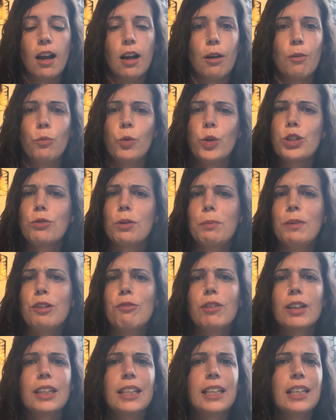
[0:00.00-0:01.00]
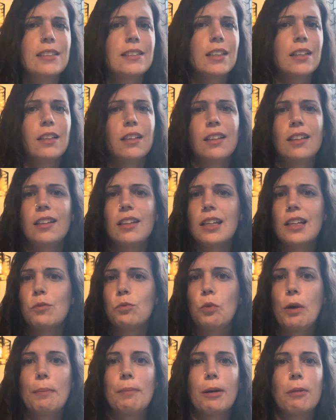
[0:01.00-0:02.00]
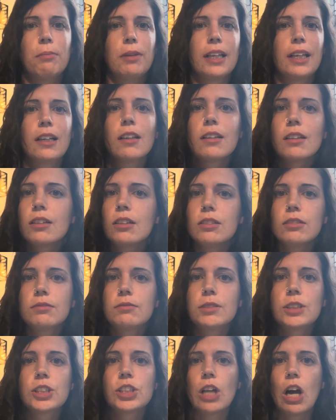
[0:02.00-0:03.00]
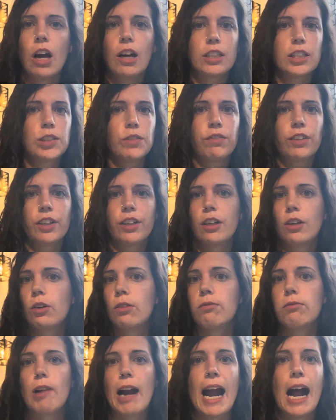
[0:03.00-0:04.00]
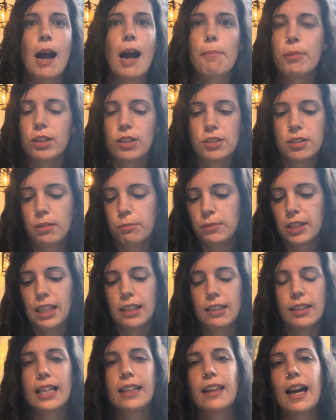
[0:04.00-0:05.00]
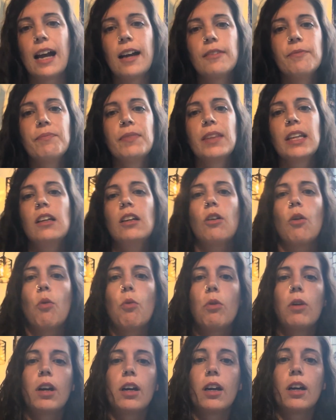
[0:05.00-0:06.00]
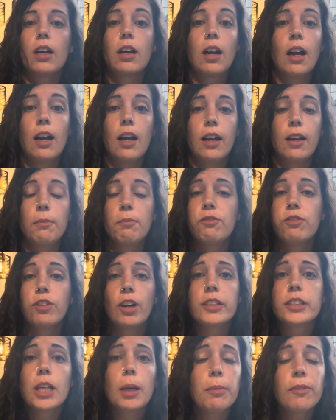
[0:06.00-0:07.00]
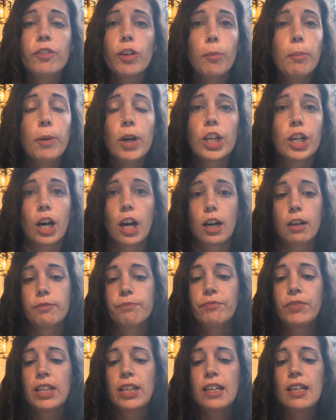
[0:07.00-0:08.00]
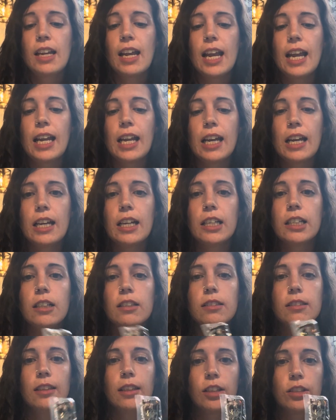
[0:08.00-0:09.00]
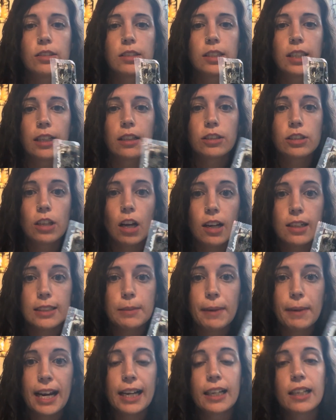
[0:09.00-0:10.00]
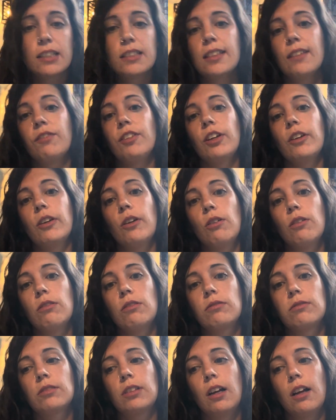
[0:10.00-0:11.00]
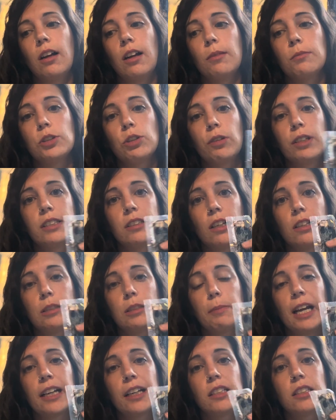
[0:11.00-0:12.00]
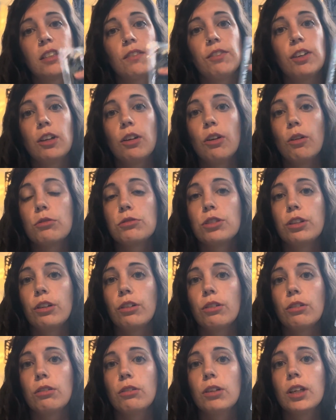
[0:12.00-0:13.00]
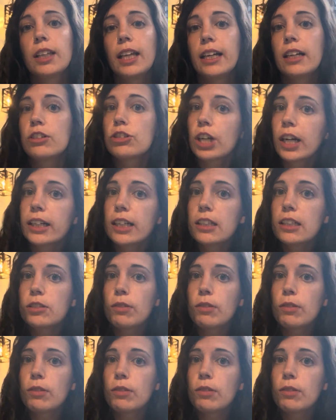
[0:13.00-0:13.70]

which would be really easy to then whip up like a little sauce for your wrap or something like that, or for on top of your burger. And there's like sauce packets if you go, soy sauce packets if you go to like a Chinese